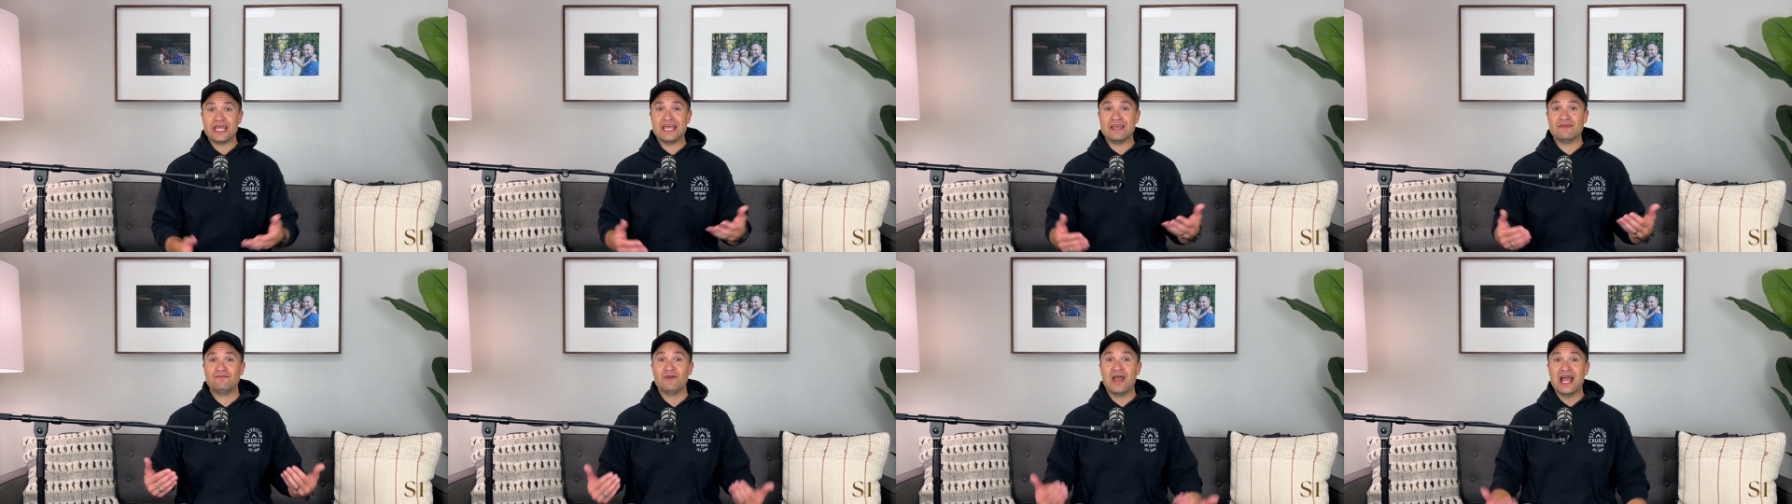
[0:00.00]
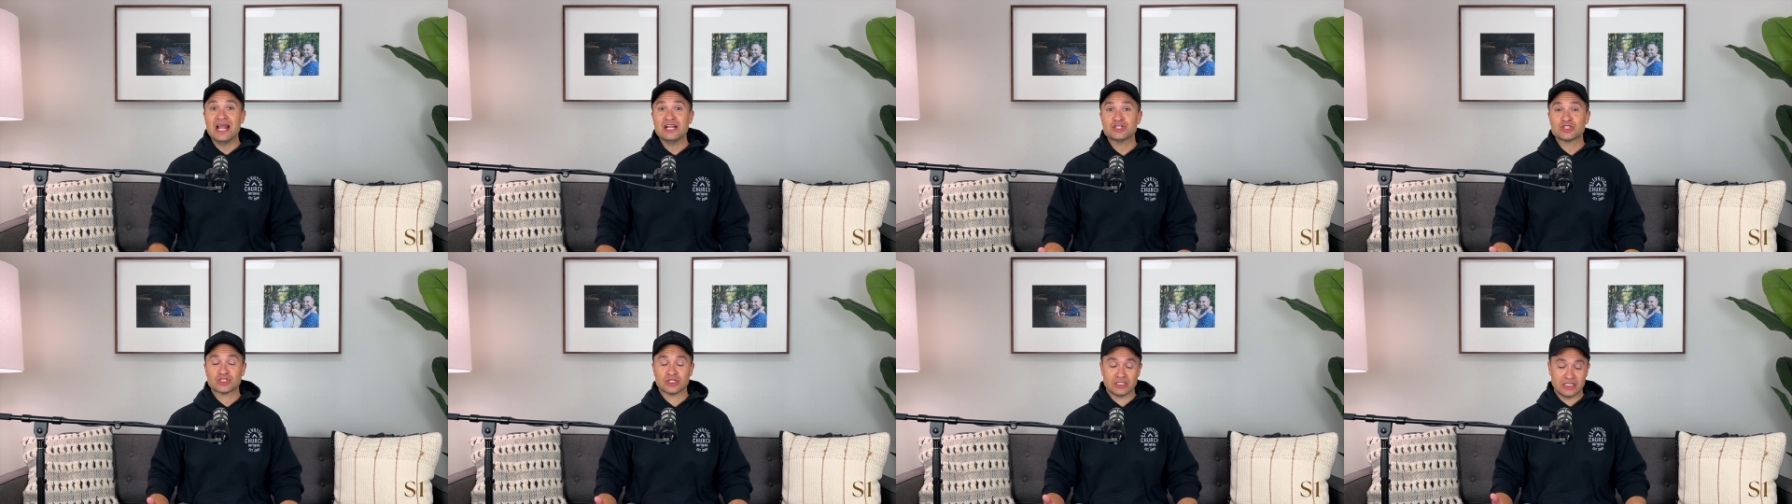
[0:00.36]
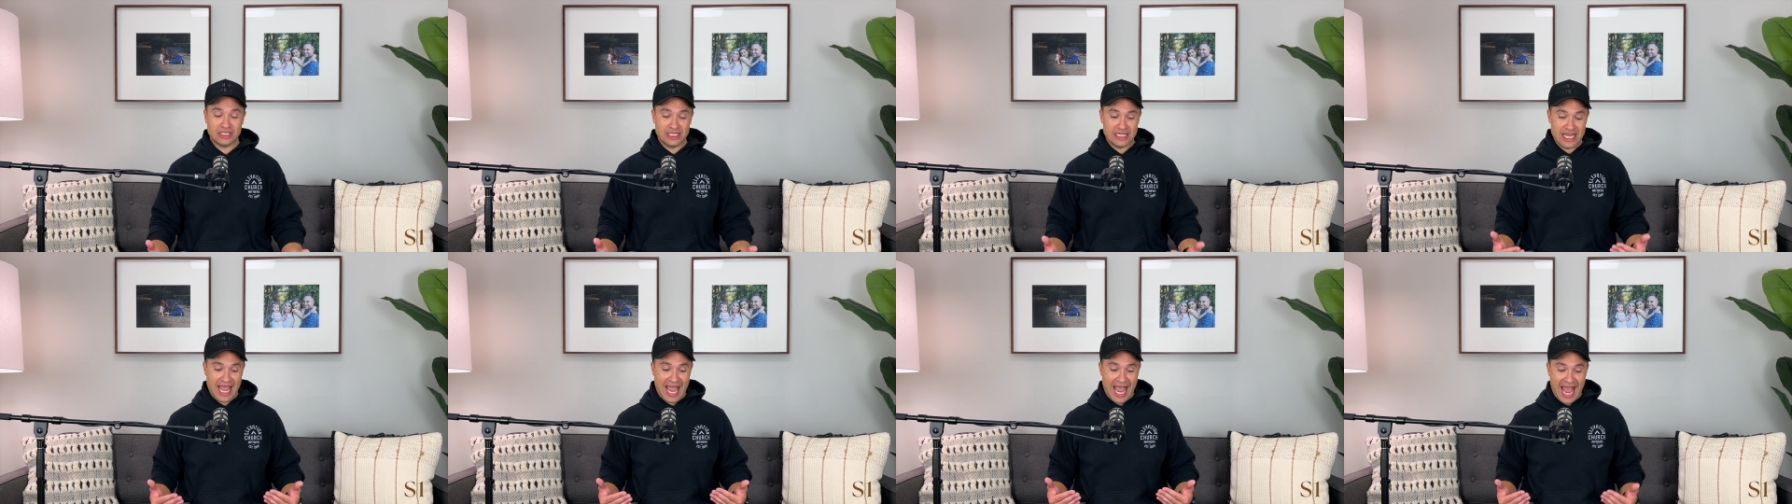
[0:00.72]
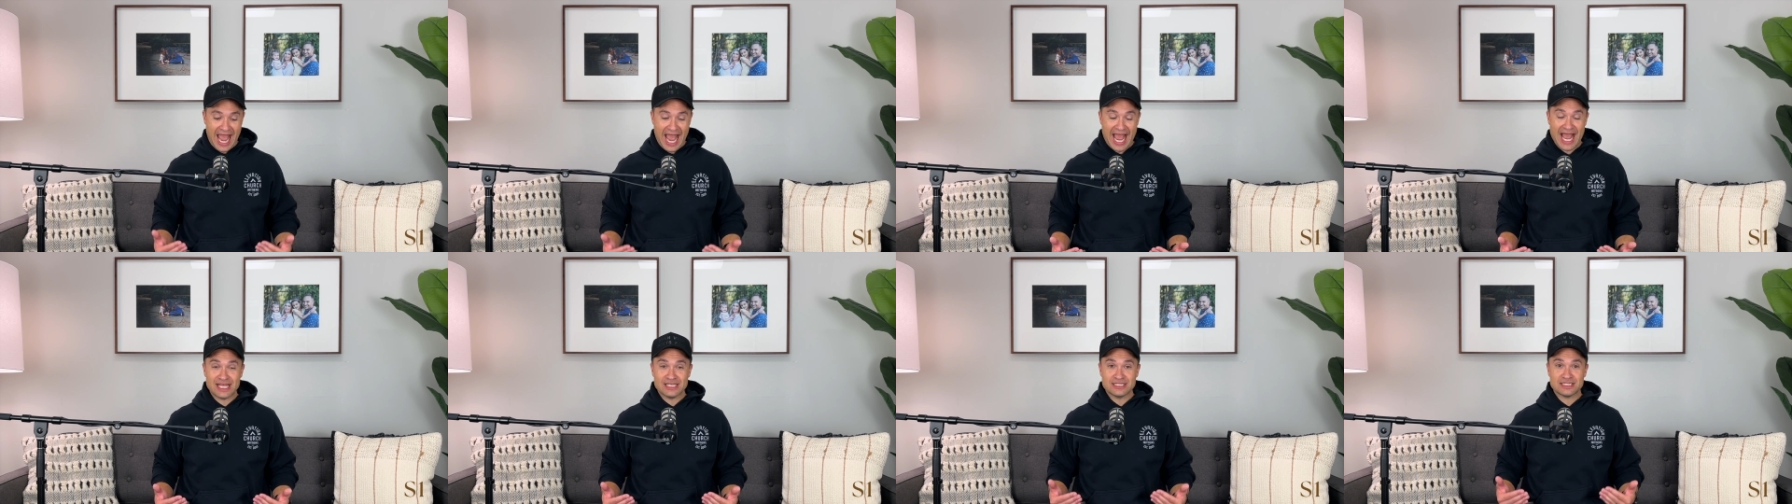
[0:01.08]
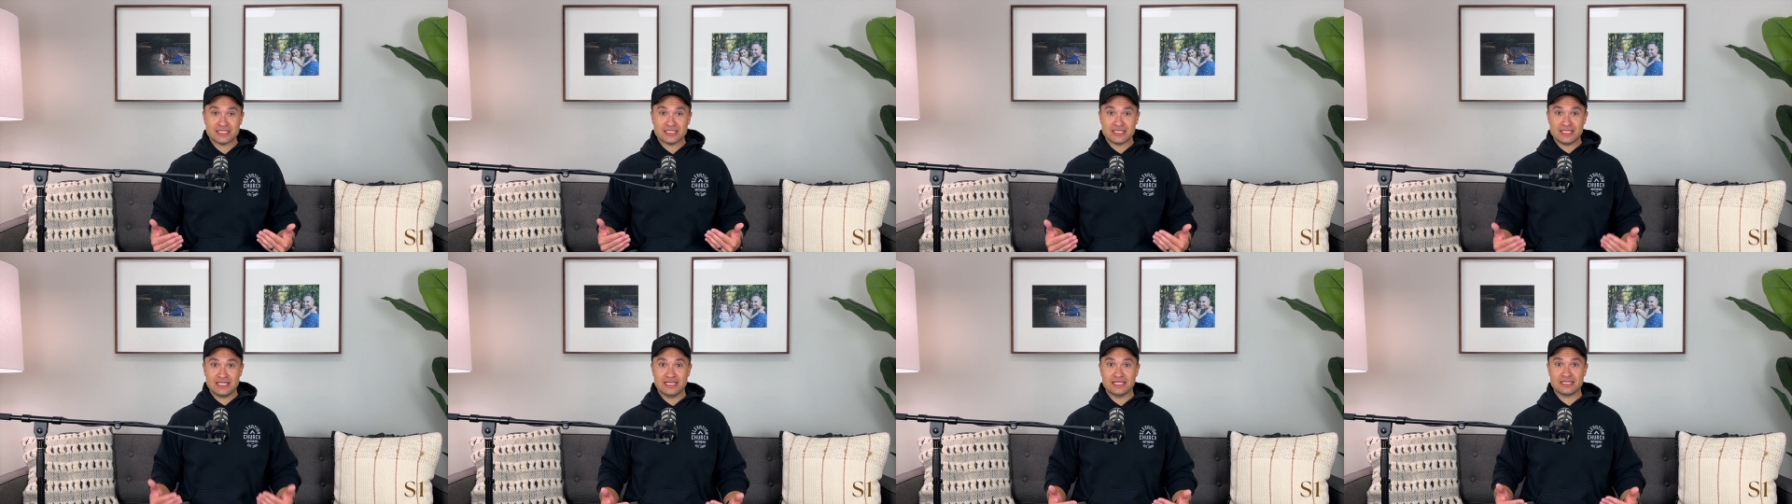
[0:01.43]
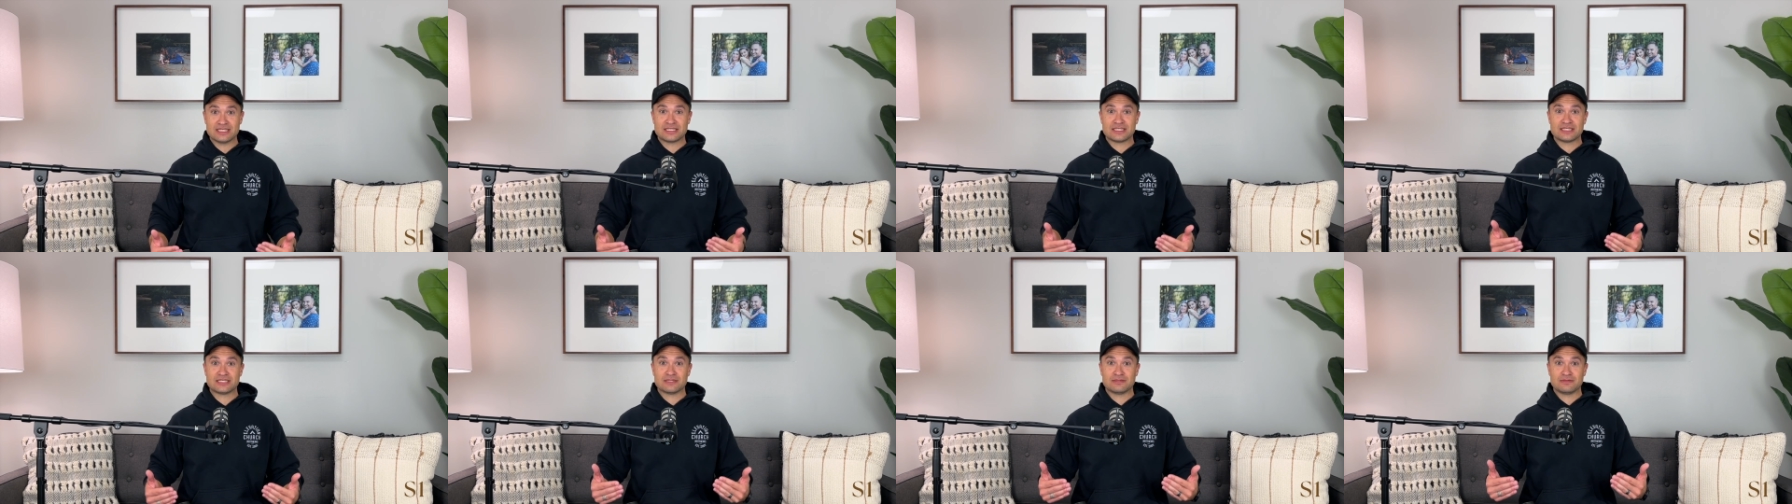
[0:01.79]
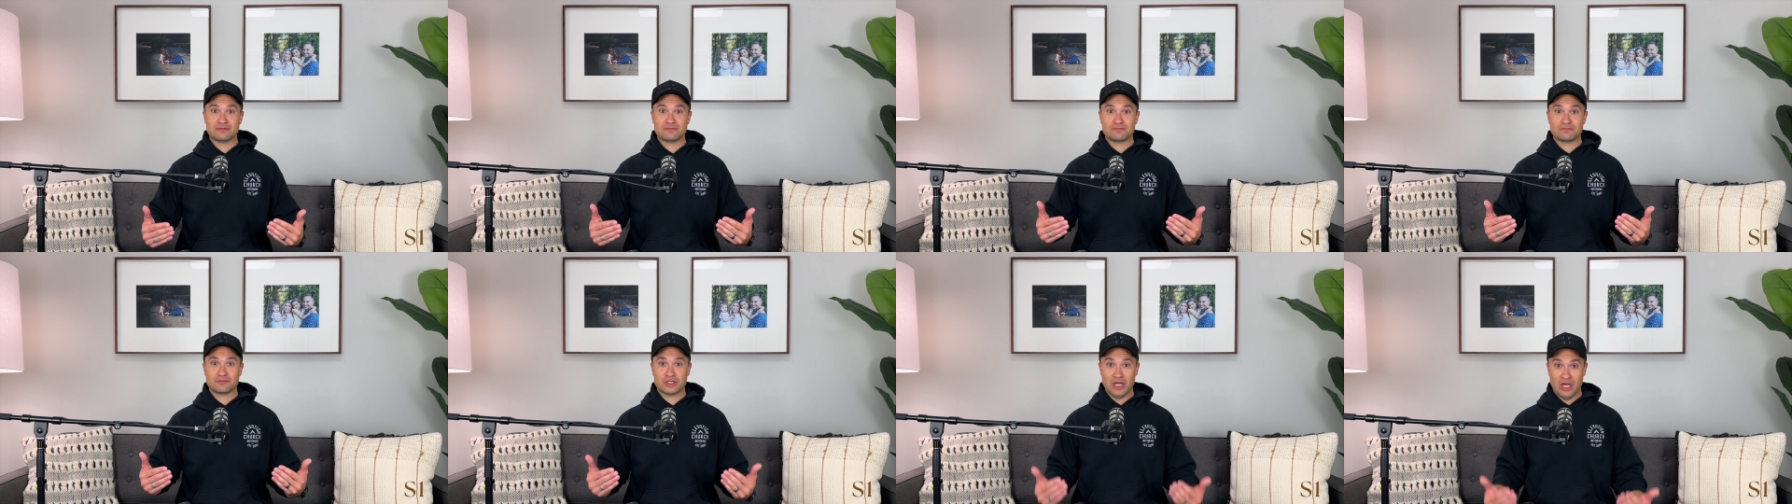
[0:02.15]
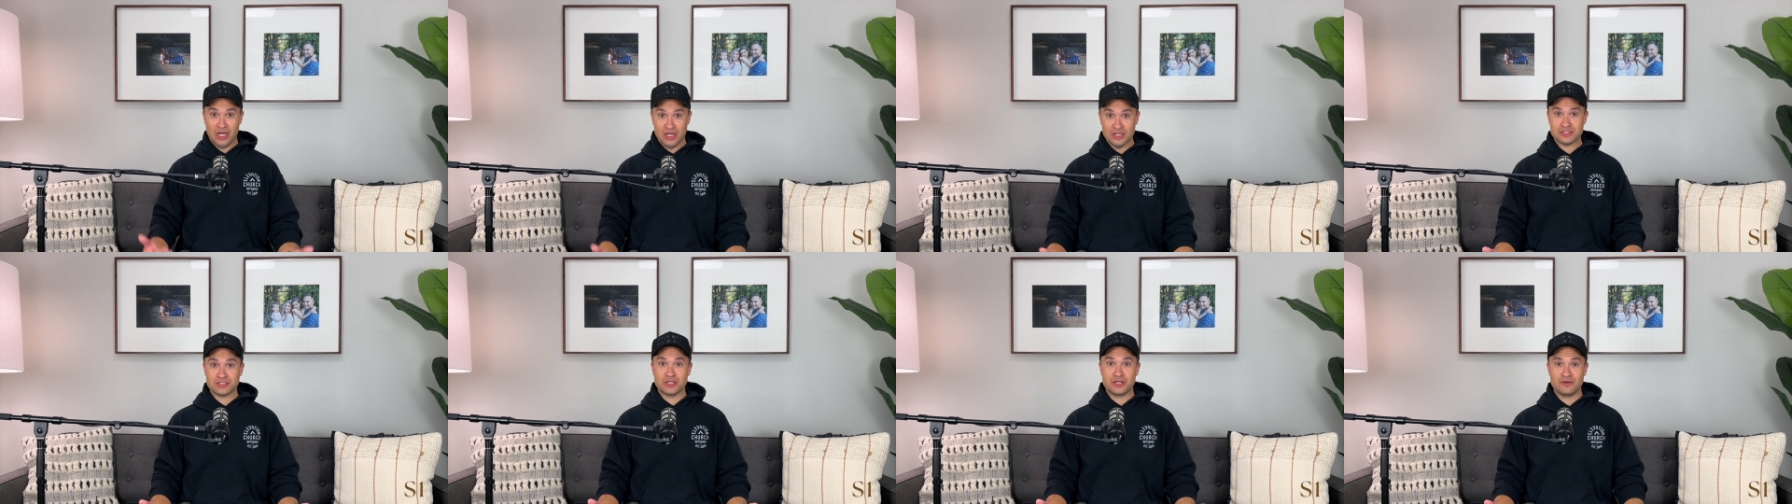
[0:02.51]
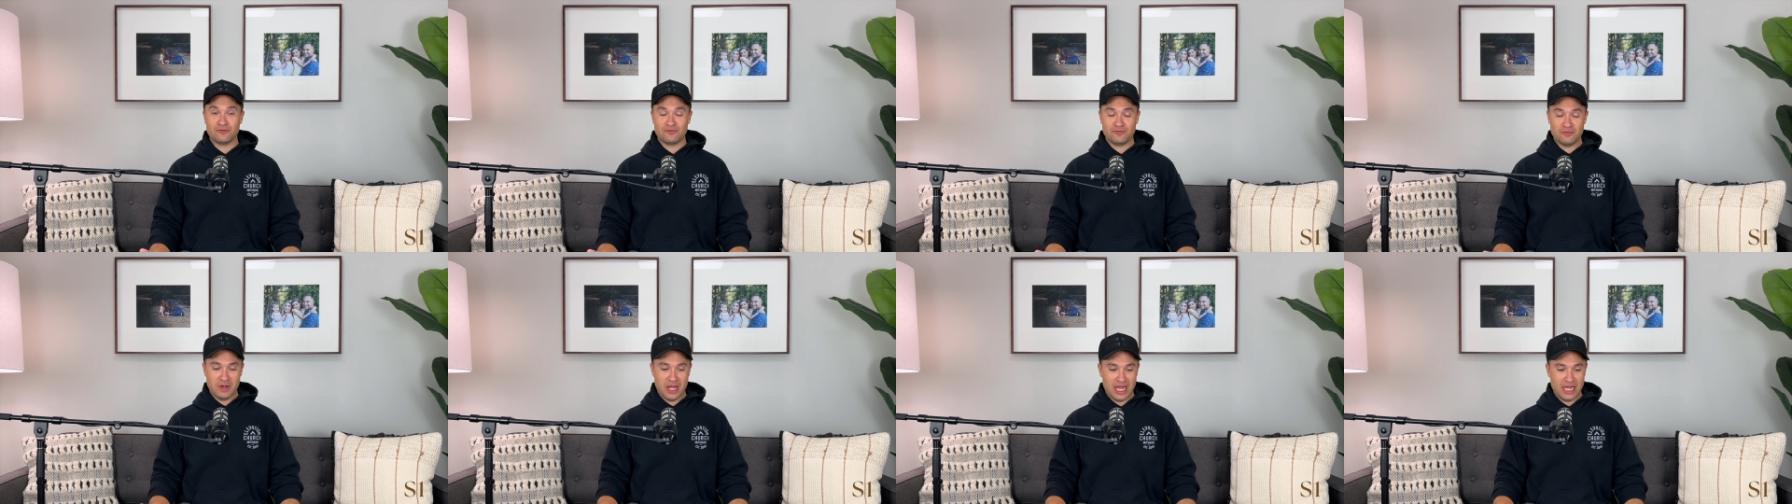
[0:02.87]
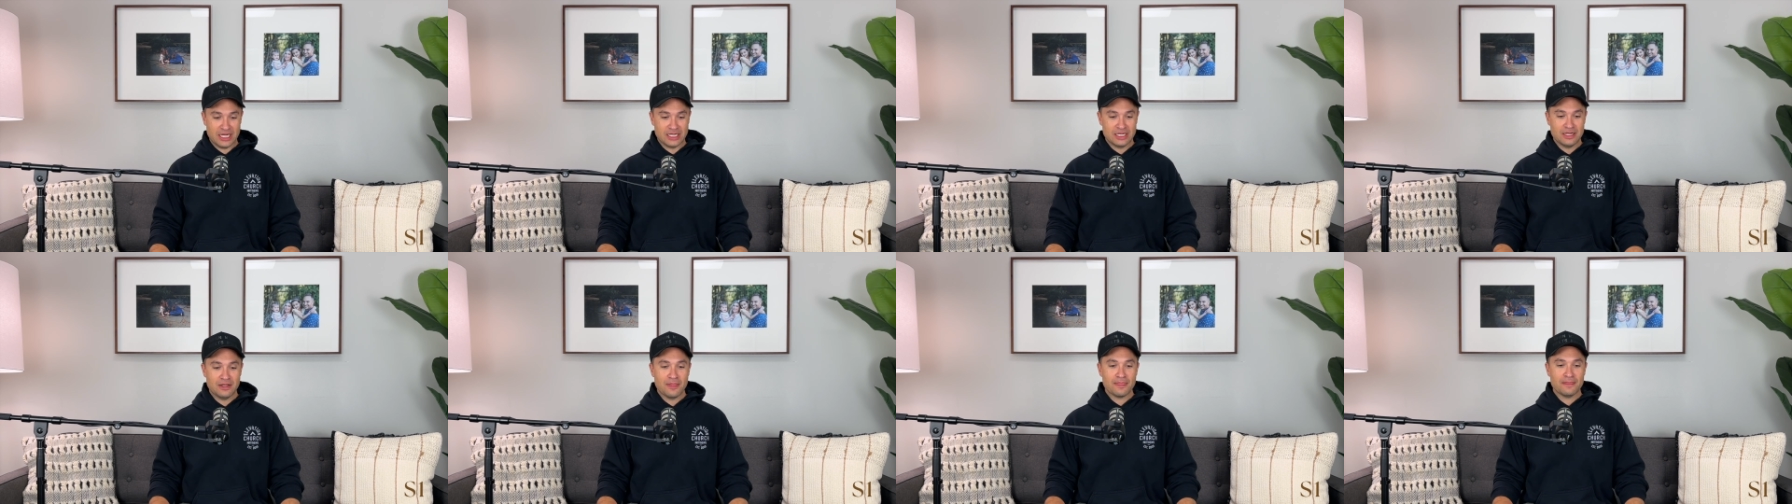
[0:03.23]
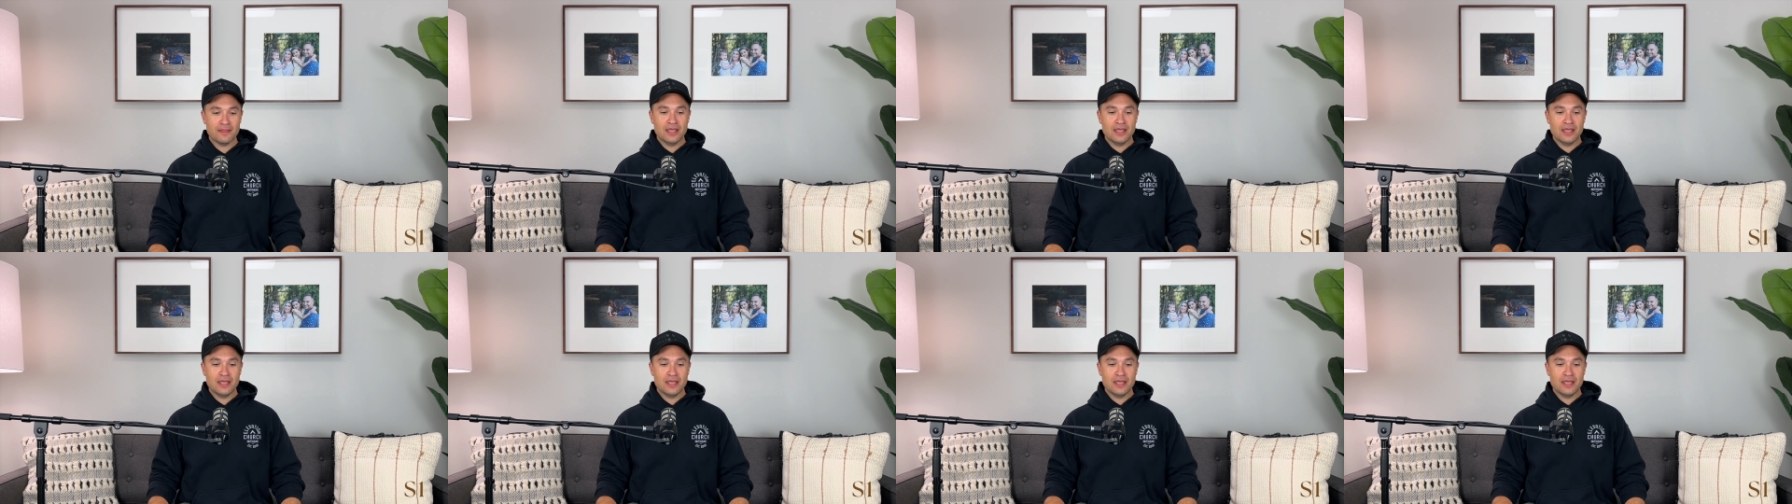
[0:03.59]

eventually, as this cousin of mine